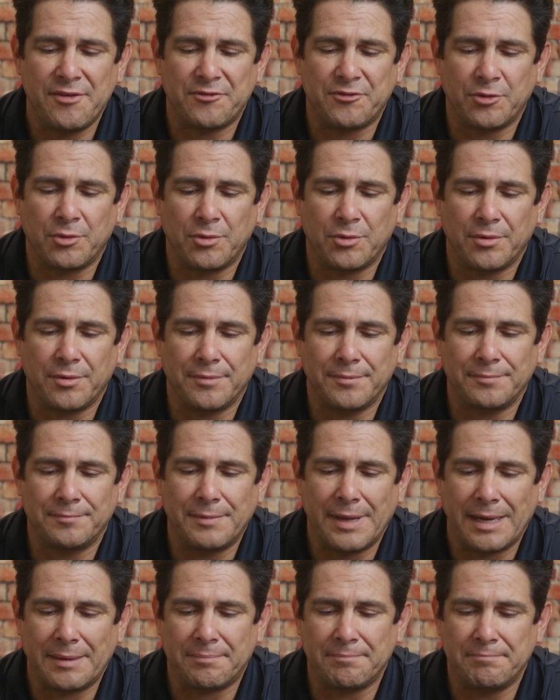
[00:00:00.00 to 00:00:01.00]
for
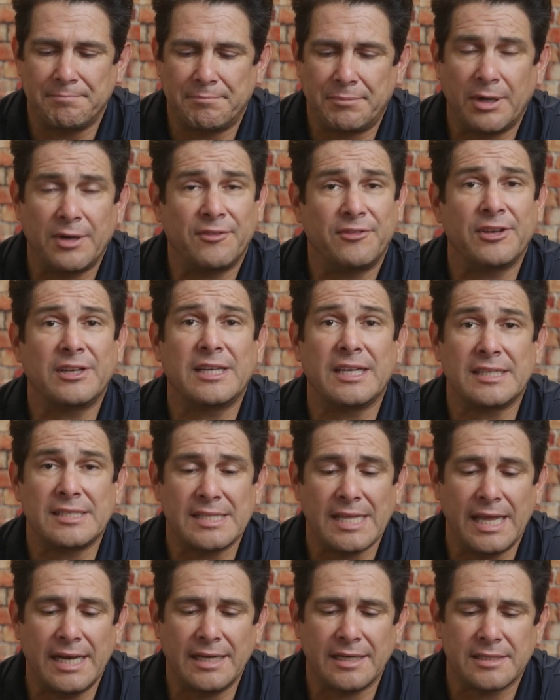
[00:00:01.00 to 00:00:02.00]
like perfect
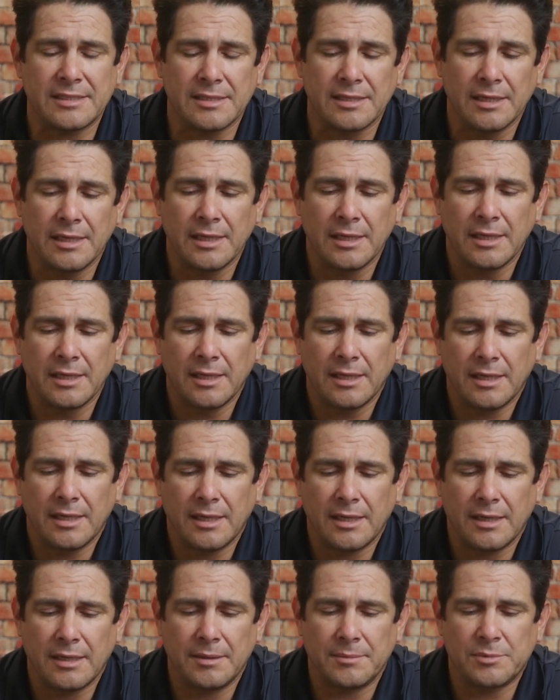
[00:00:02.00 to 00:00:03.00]
aesthetics.
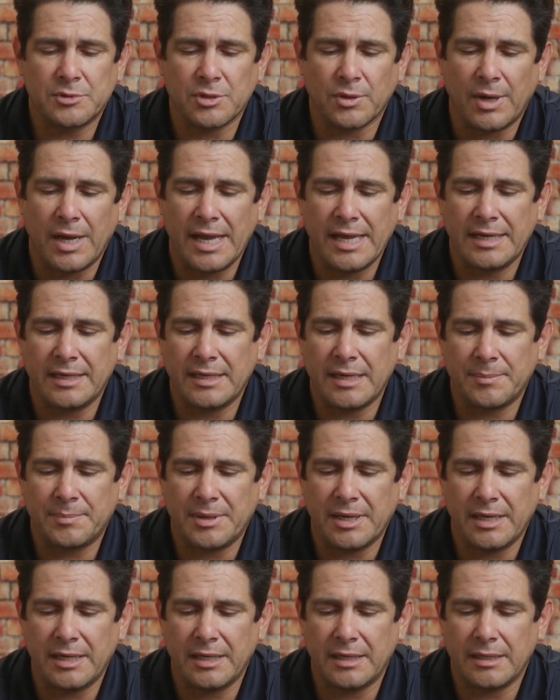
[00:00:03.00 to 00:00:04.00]
So I ended
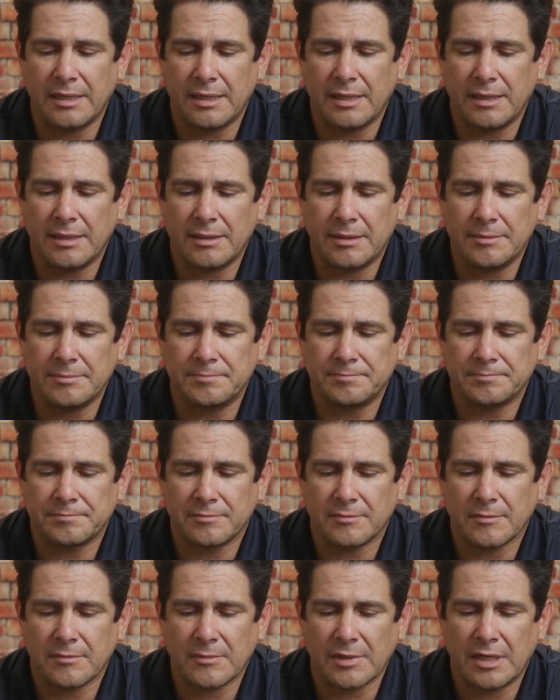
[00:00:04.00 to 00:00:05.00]
up getting
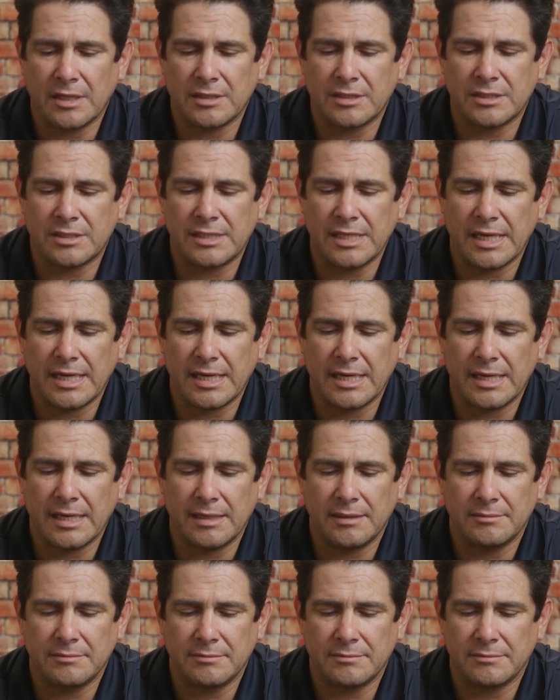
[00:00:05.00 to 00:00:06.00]
just a,
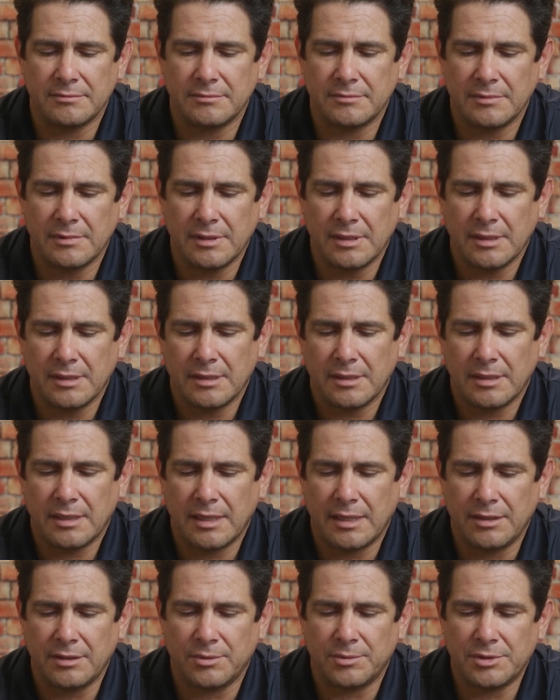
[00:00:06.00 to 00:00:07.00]

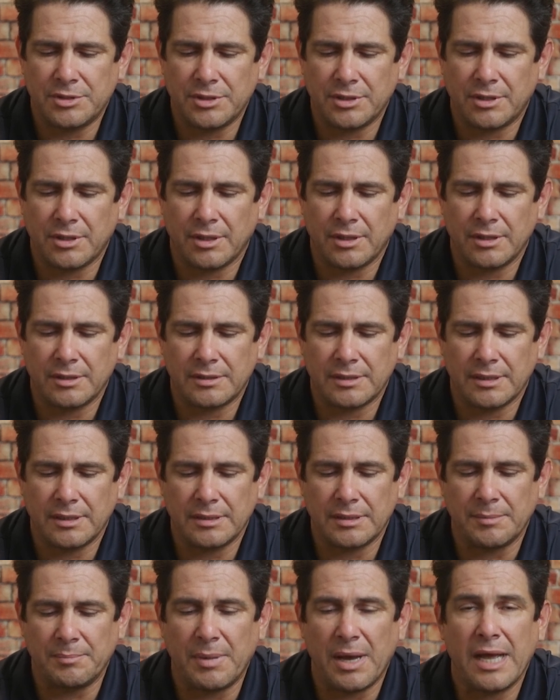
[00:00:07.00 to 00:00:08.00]
I don't know what you call it,
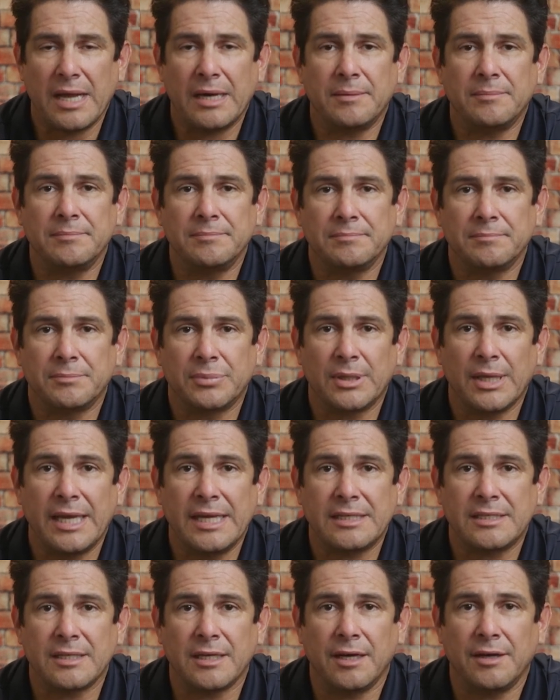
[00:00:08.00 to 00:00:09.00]
the bottom
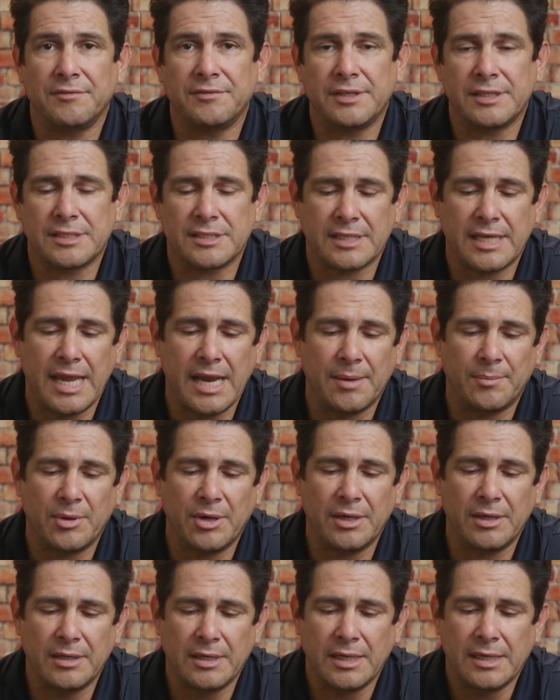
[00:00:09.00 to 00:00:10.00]
plate of this
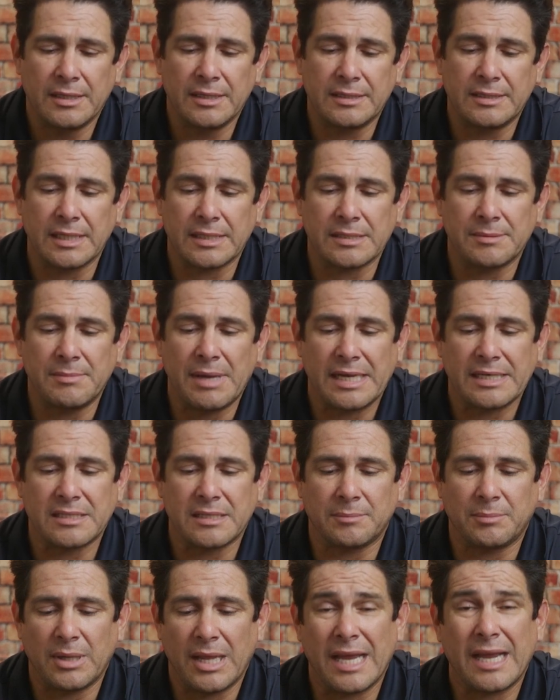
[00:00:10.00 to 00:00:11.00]
camera that doesn't match
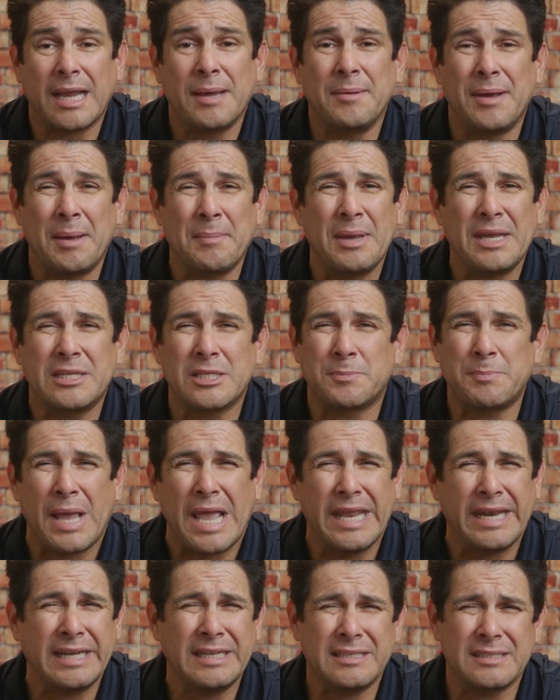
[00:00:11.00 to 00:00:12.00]
the black. I may just
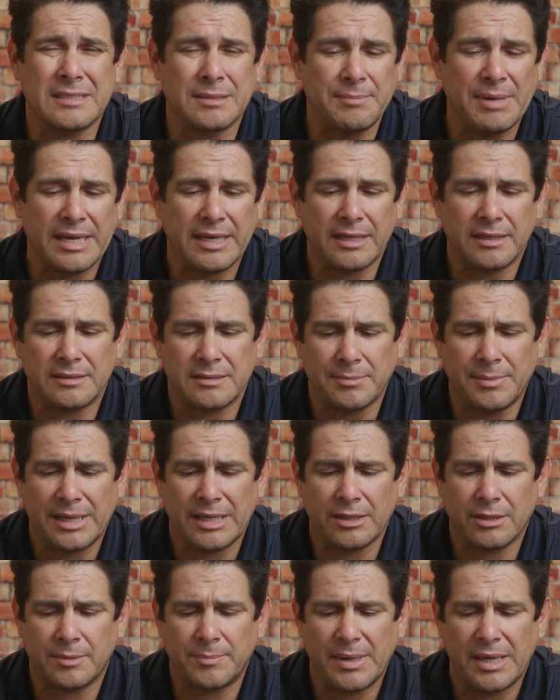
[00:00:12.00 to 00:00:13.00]
paint it to make
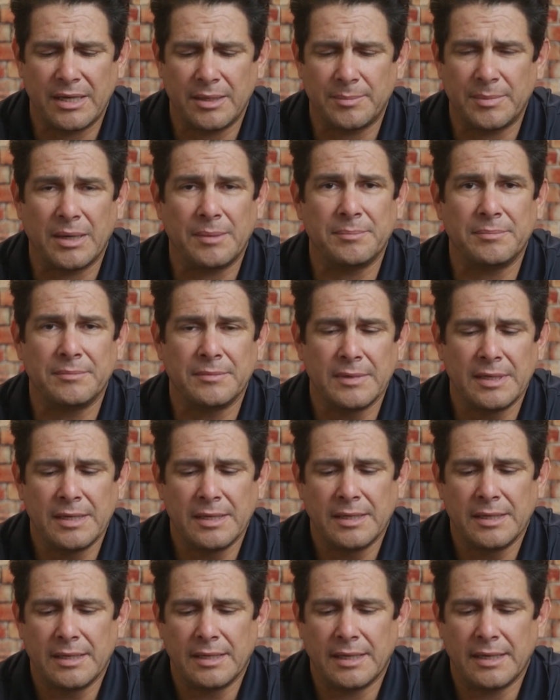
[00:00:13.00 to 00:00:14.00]
it look better, but
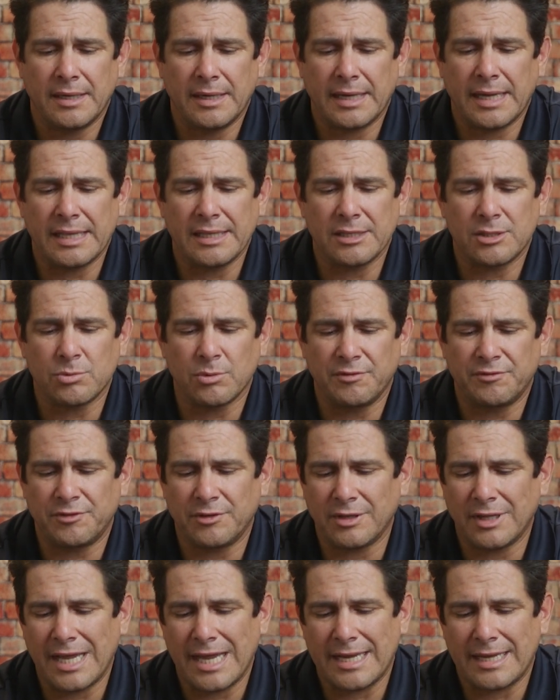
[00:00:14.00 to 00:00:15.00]
I got this one
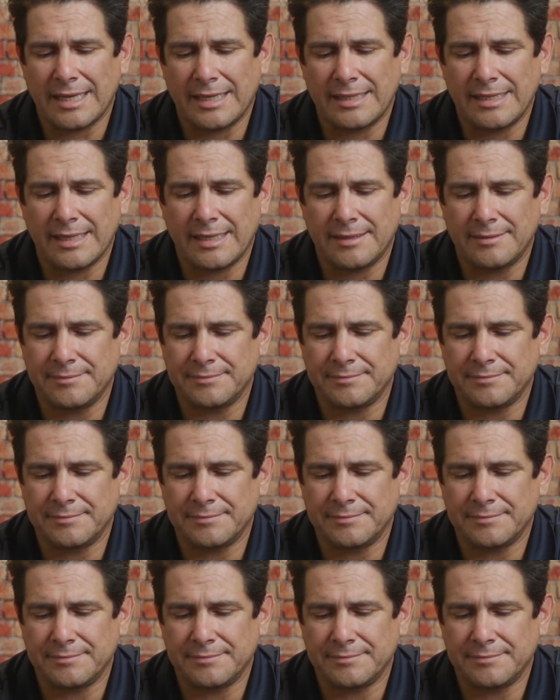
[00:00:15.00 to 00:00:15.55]
for like, I think,